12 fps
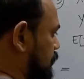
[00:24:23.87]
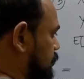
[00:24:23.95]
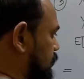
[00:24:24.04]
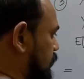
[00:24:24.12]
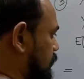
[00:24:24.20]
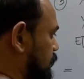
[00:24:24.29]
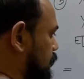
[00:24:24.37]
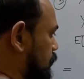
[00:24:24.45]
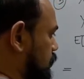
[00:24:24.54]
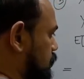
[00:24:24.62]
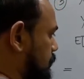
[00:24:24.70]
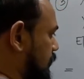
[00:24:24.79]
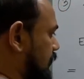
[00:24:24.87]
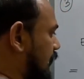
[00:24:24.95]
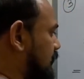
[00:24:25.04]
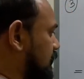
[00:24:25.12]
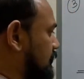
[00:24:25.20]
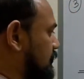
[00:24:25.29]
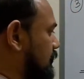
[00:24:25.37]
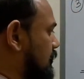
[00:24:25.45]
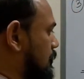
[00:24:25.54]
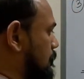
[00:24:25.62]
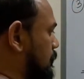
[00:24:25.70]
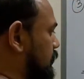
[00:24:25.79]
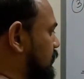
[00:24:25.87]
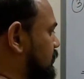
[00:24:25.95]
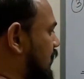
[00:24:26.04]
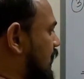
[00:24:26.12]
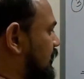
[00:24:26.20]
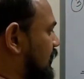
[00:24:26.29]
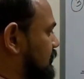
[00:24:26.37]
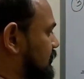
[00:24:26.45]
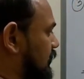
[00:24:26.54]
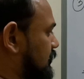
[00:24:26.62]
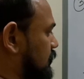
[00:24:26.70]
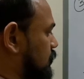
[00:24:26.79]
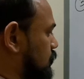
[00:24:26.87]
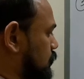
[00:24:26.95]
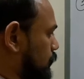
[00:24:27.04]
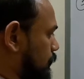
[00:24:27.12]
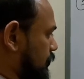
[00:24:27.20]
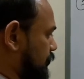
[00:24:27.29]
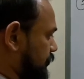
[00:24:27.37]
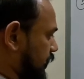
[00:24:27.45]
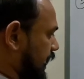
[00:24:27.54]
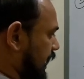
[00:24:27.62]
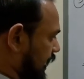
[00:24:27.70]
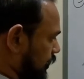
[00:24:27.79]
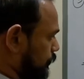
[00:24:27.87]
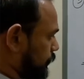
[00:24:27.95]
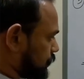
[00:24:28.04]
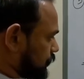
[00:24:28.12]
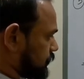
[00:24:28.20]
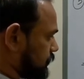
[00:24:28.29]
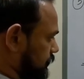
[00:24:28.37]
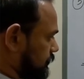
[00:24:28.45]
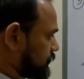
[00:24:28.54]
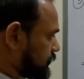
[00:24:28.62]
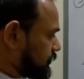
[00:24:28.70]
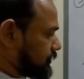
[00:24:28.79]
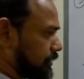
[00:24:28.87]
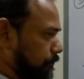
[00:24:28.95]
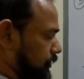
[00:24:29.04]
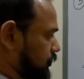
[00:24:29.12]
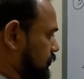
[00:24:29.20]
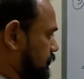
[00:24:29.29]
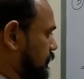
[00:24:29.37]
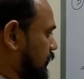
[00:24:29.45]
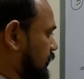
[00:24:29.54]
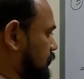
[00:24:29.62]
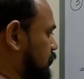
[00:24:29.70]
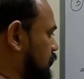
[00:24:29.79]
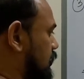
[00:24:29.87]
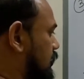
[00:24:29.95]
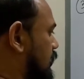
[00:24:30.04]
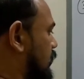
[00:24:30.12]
So there is going to be an n here. But this n has nothing to do with k, which is the summation range.